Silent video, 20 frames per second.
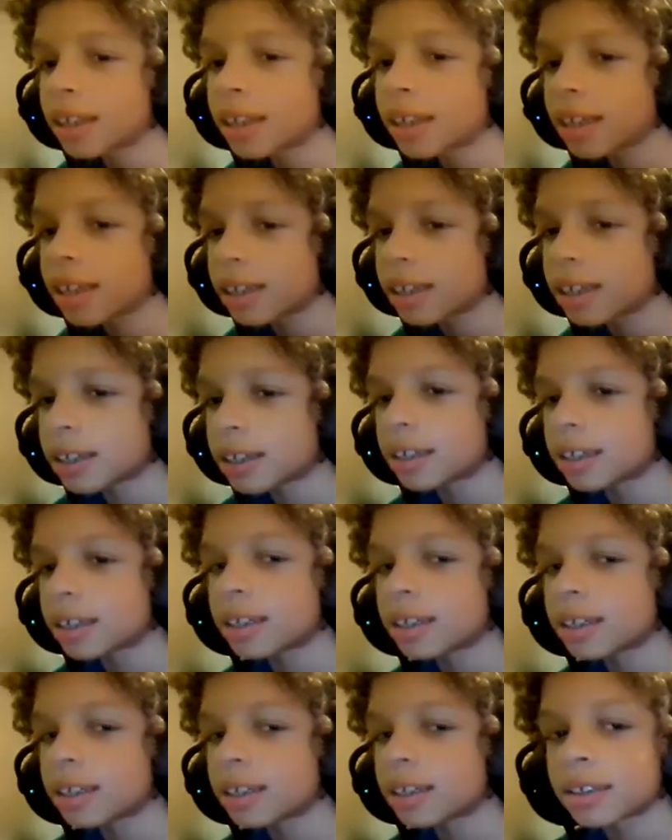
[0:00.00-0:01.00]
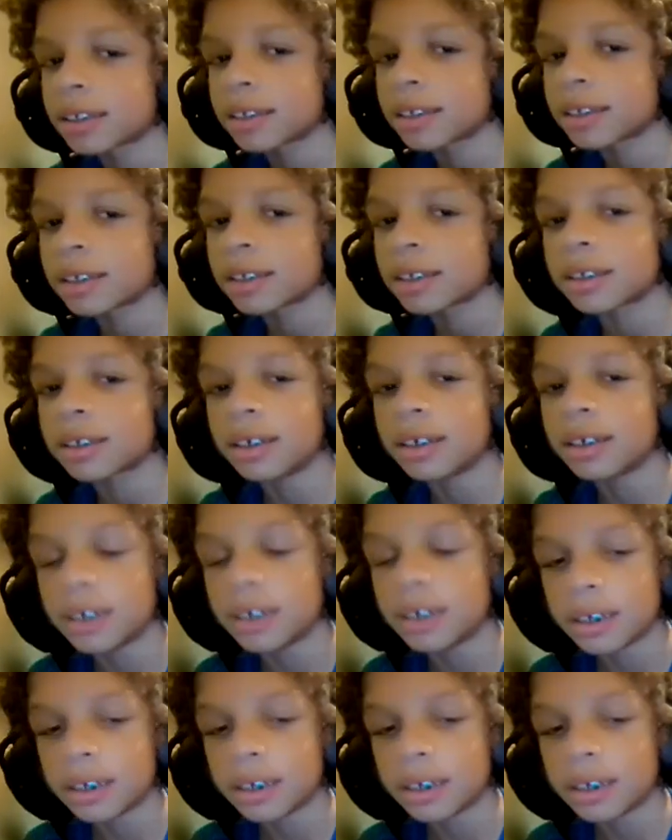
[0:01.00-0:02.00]

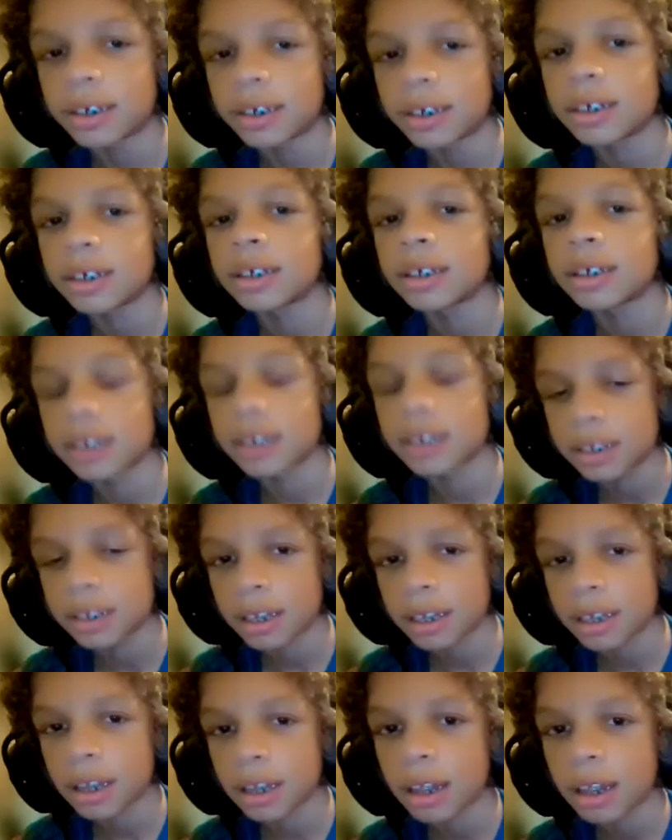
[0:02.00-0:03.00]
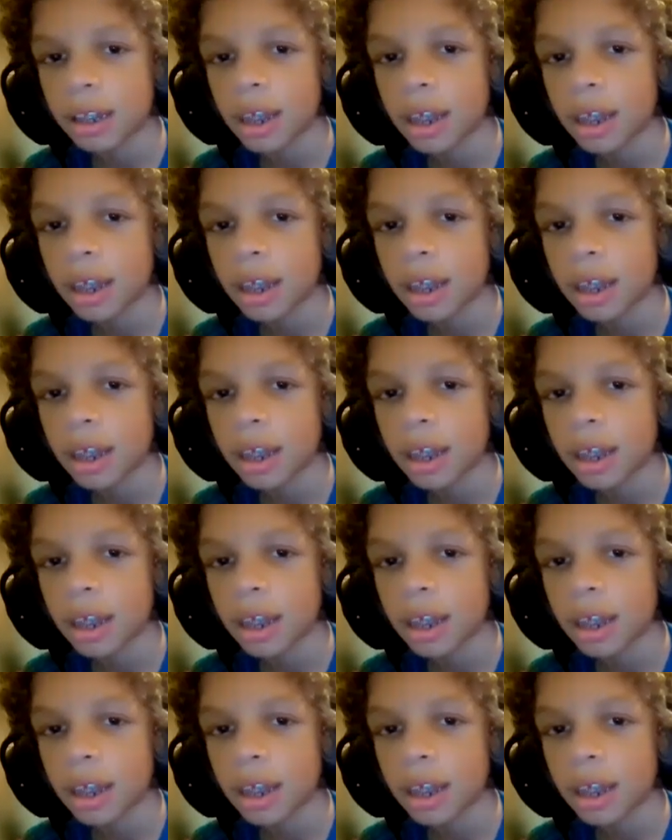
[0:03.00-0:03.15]
This person isn't speaking.